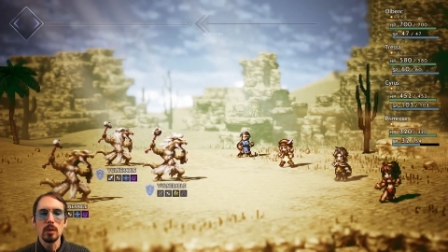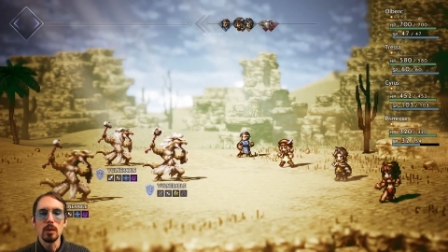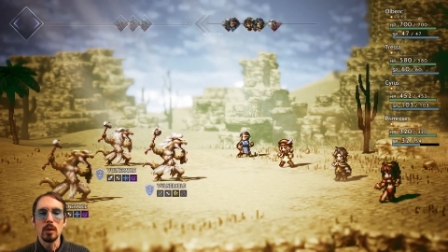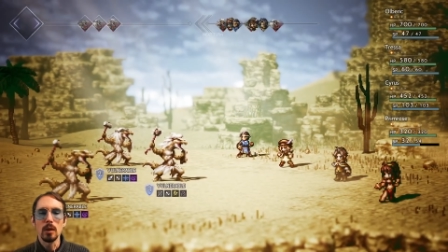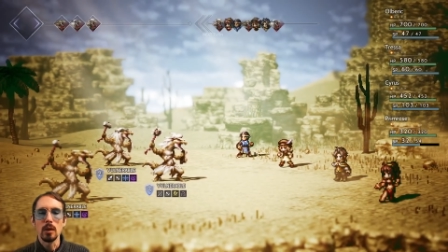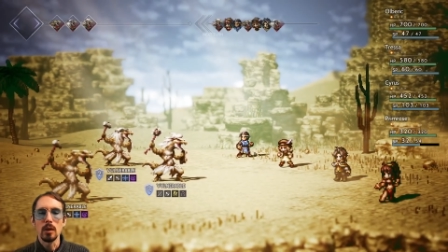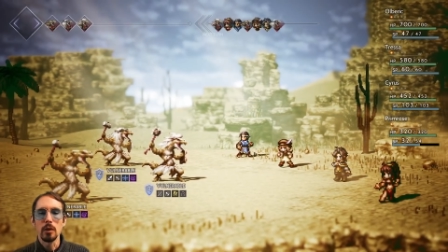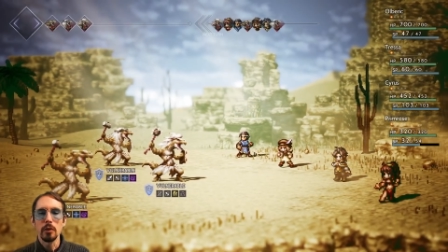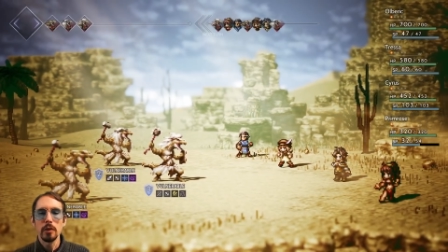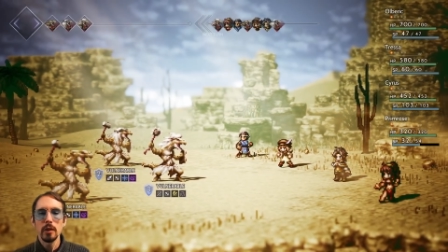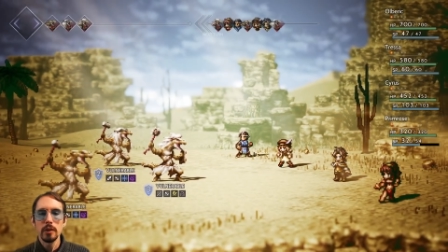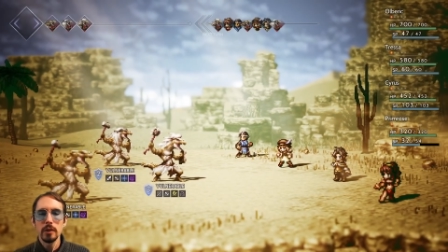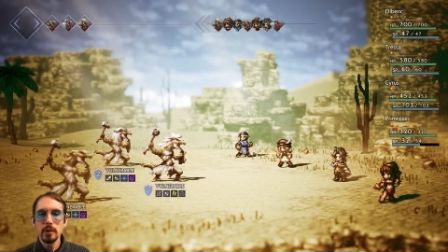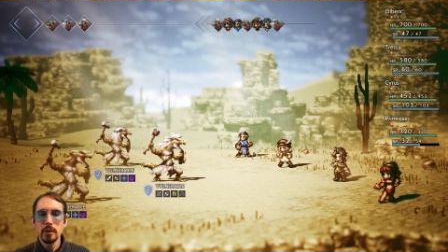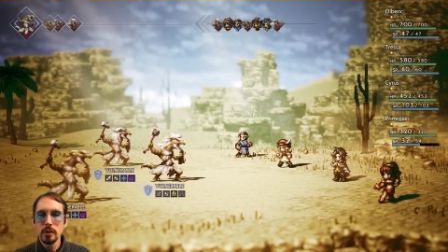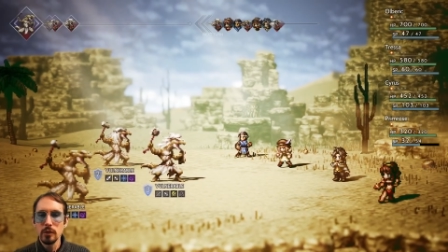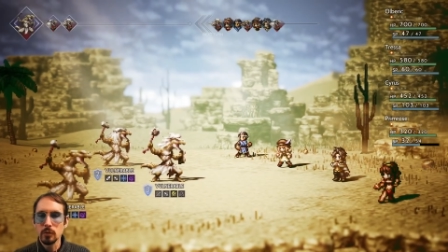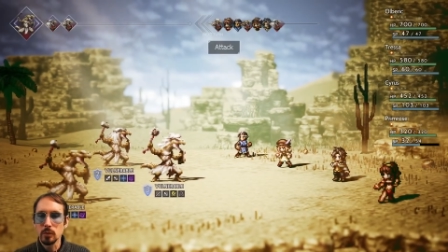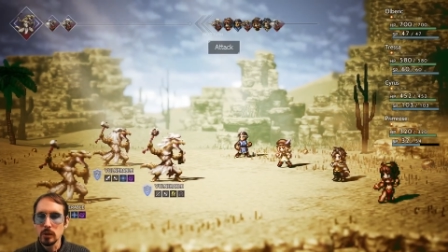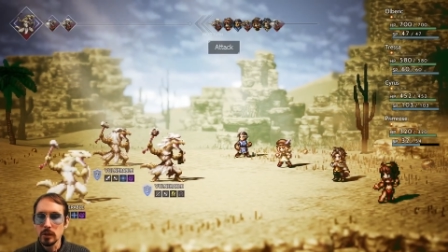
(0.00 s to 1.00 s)
Ah,
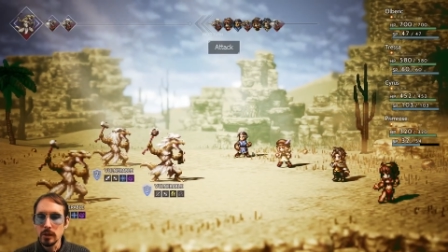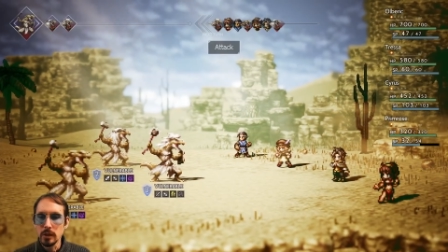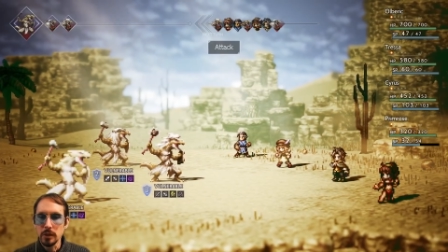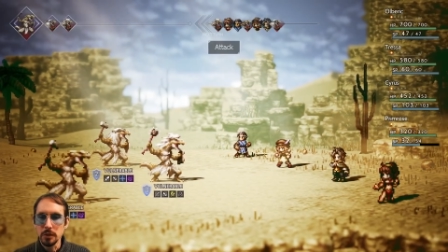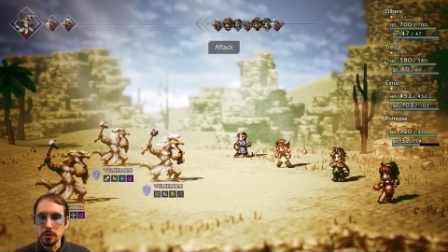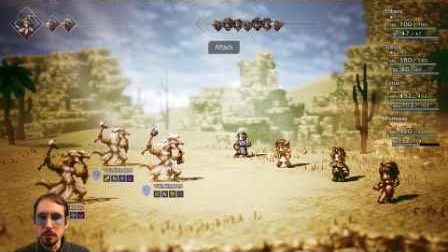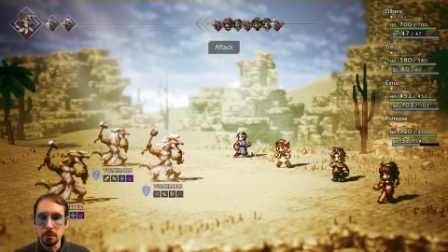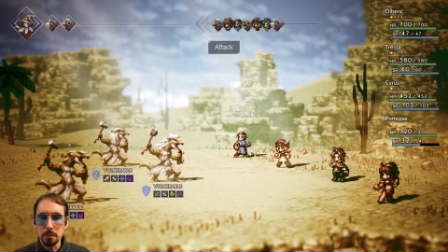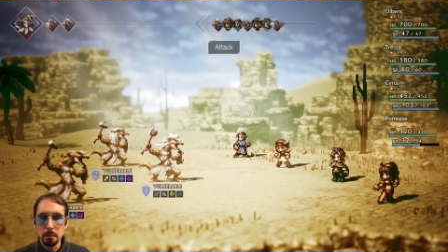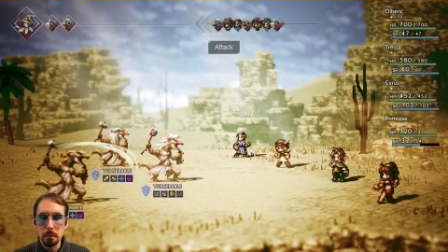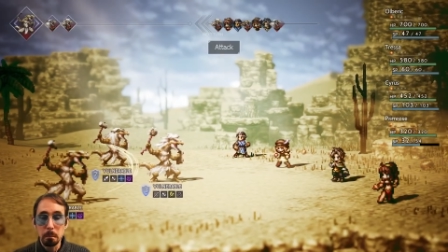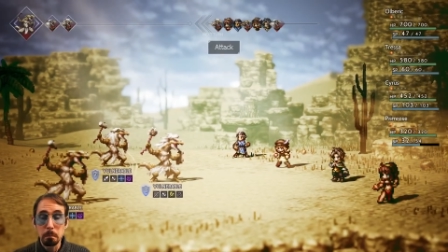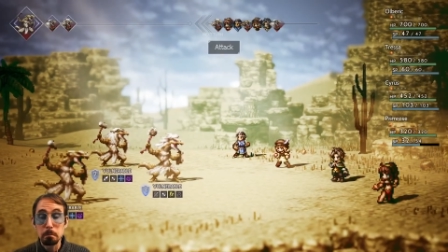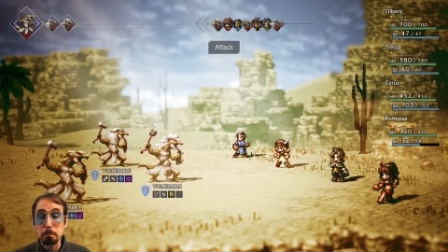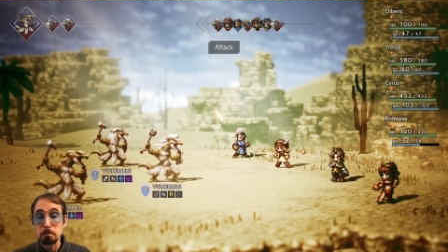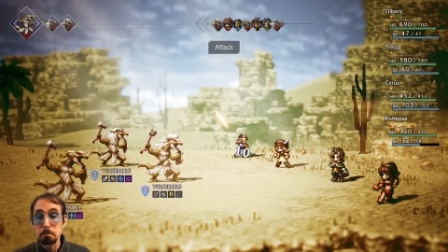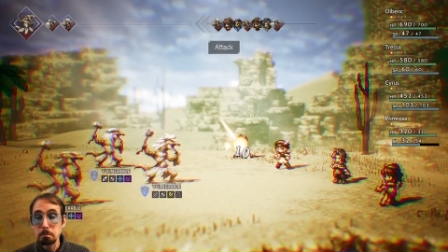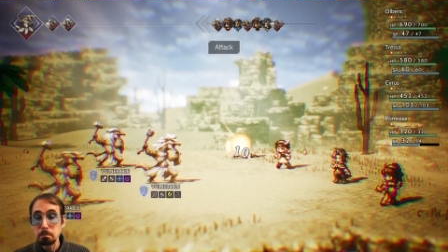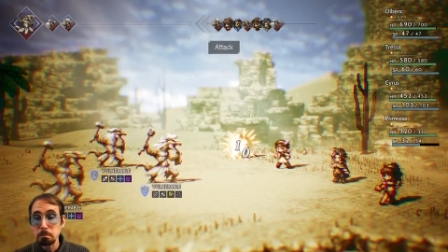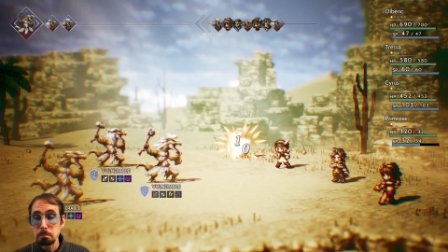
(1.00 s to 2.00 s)
thunder does work on you.
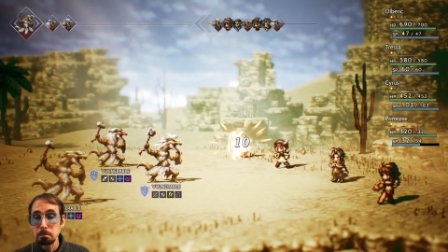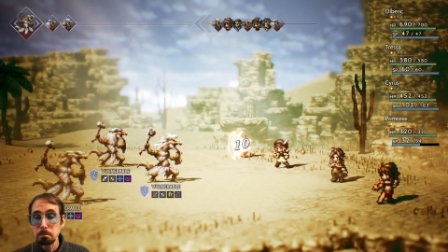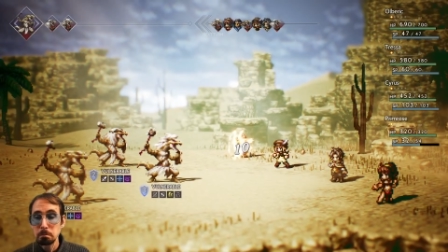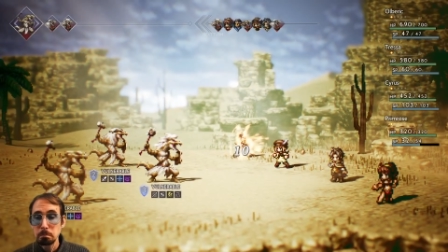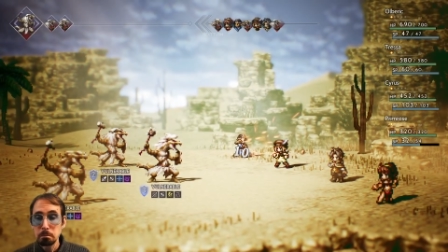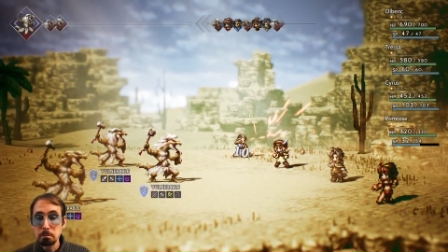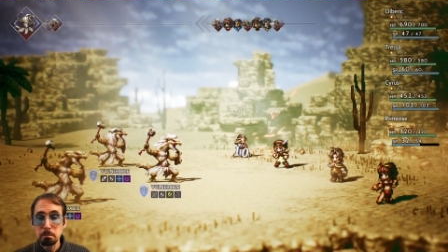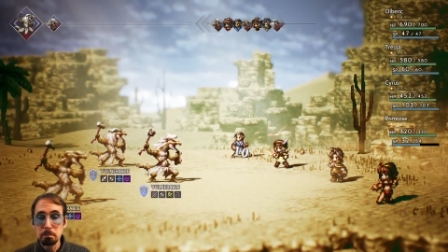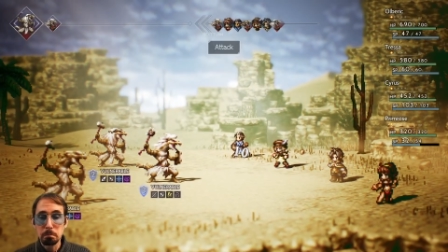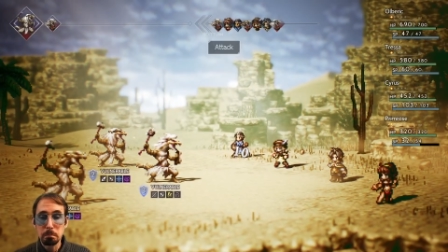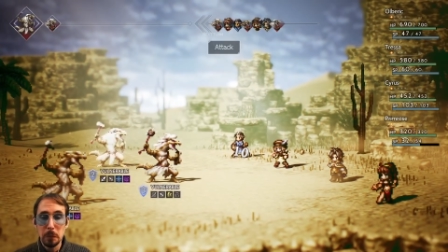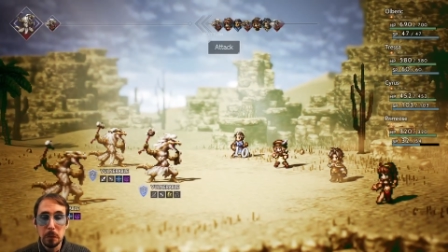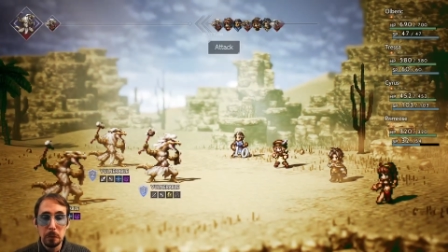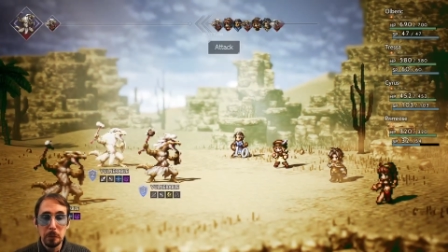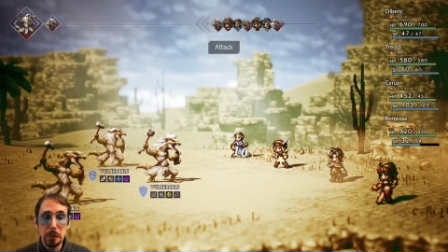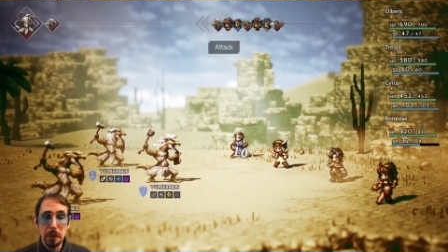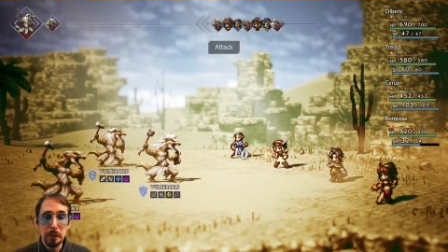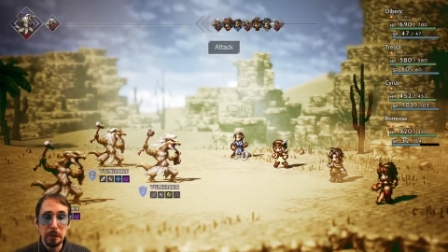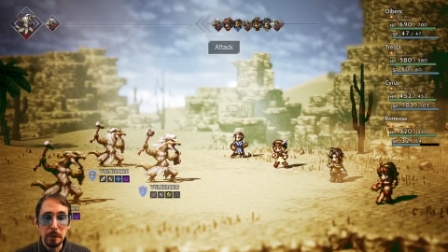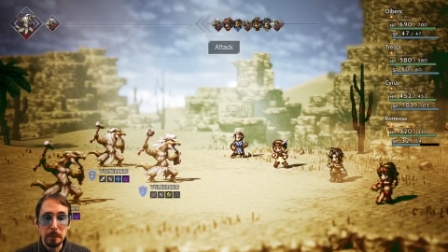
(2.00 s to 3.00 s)
Ah!
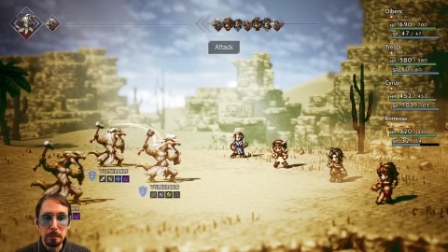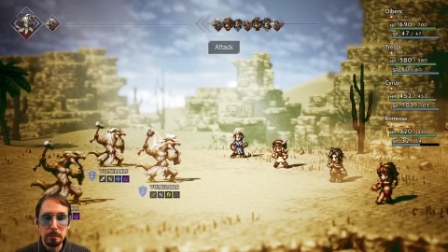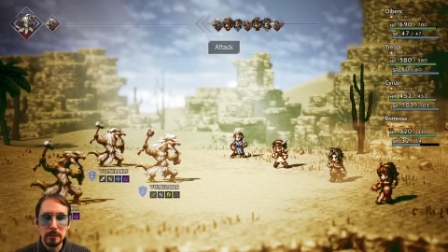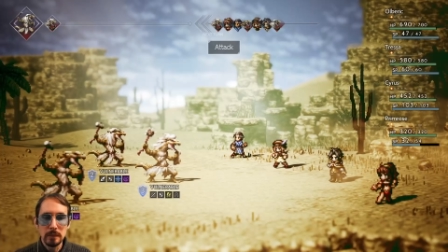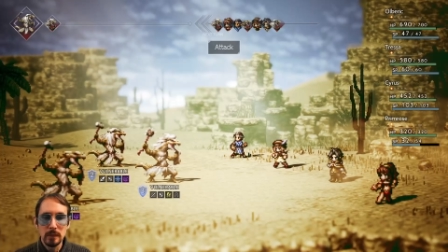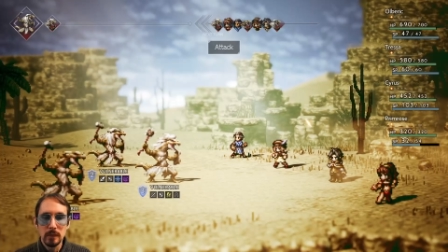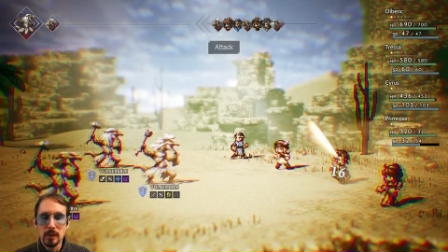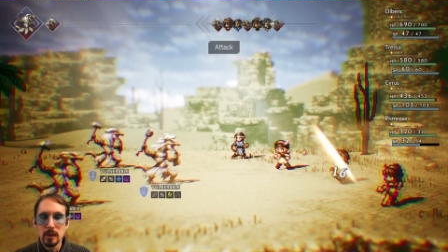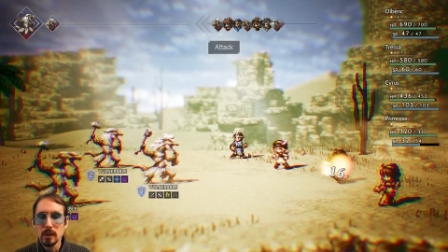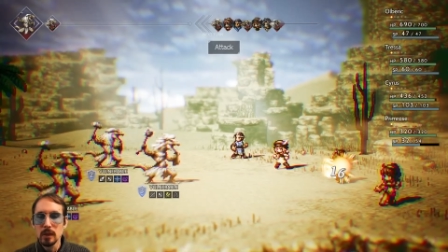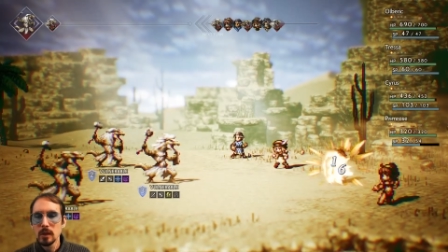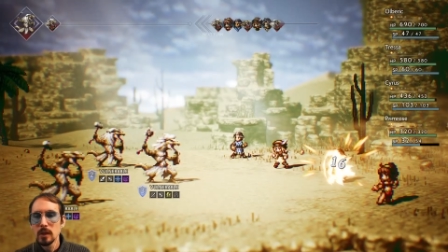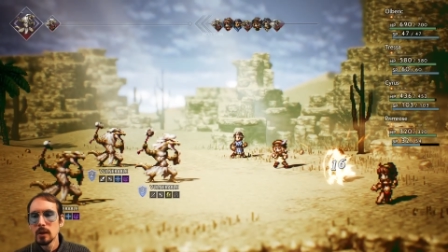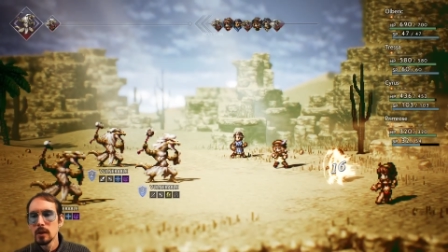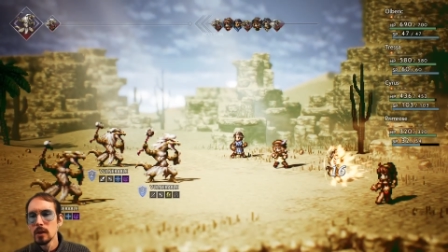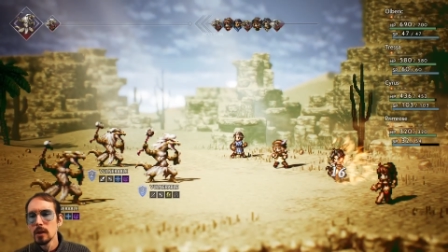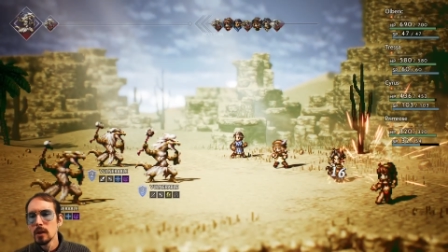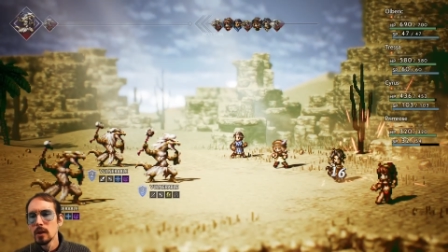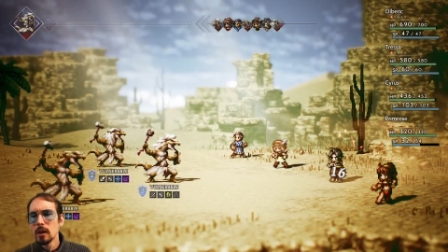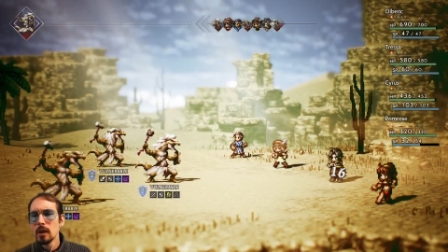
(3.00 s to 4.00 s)
Okay.
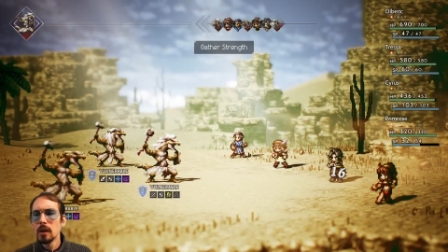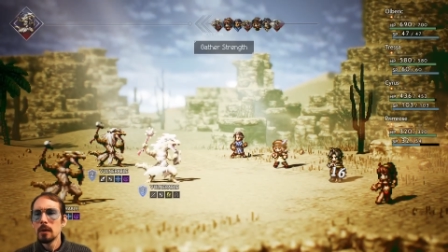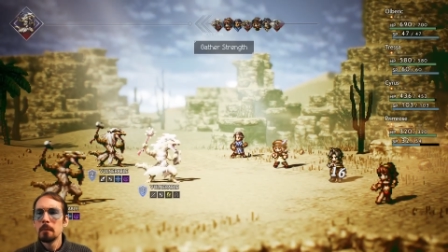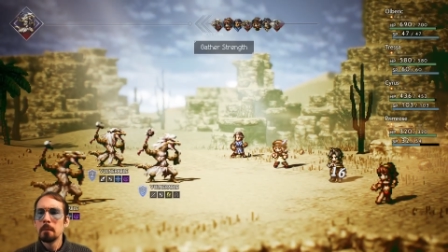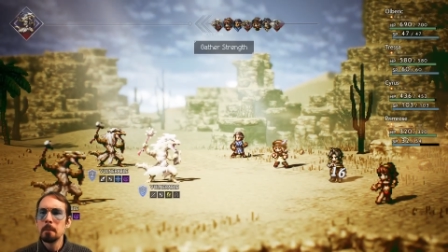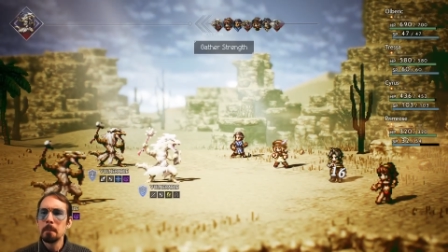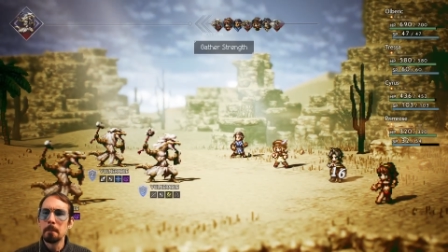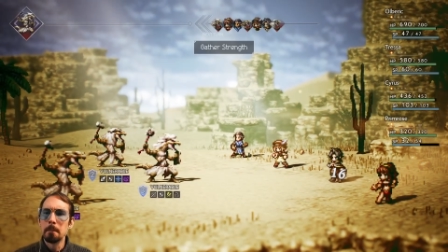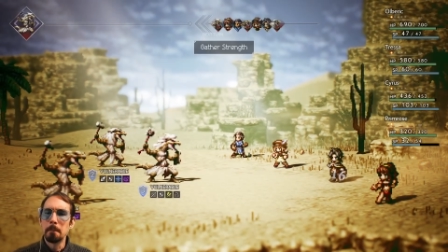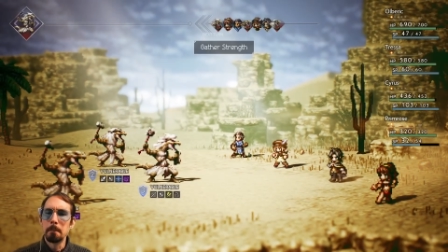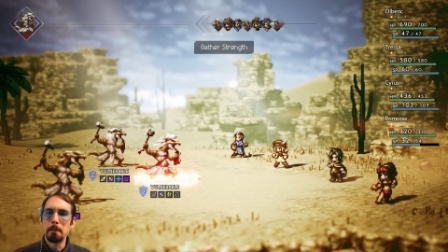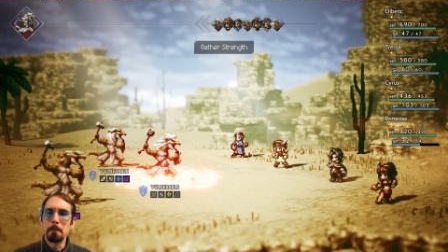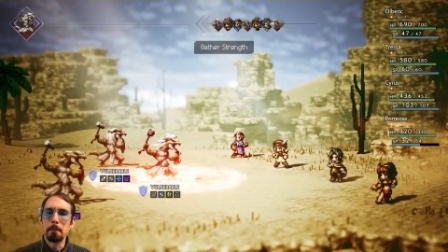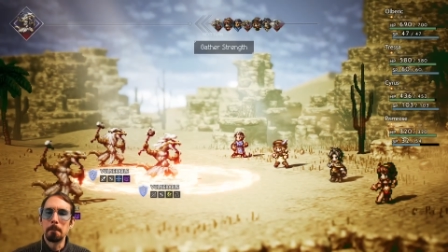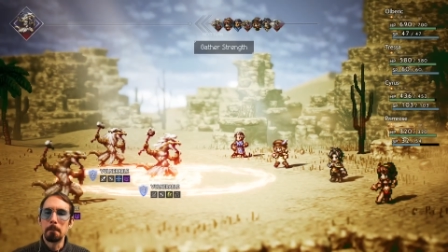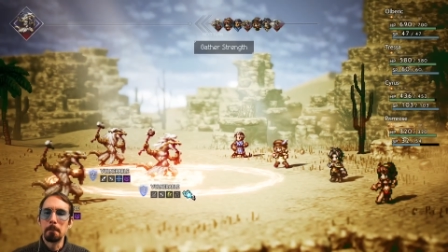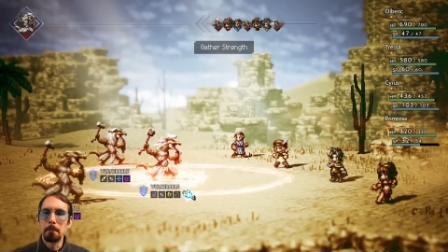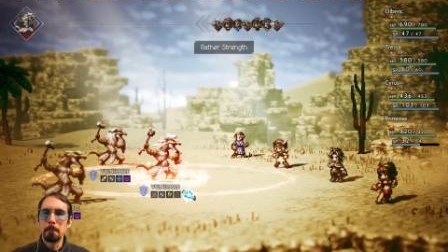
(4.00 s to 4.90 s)
Hmm.